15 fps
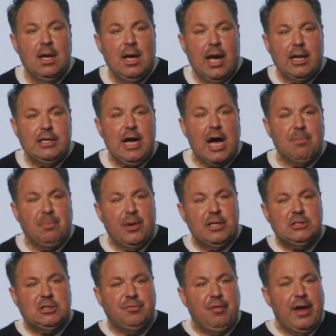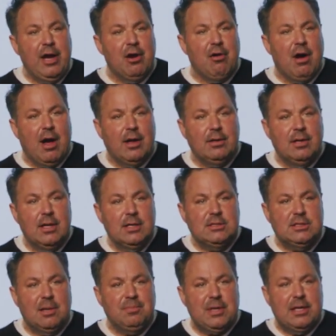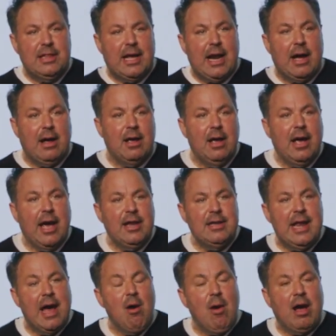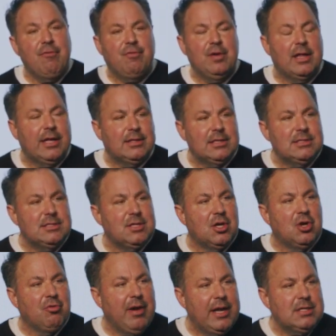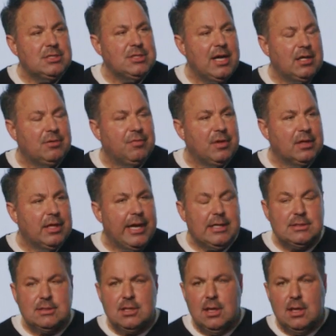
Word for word: And God put his finger on something that I, and now I feel like this is the greatest challenge for the last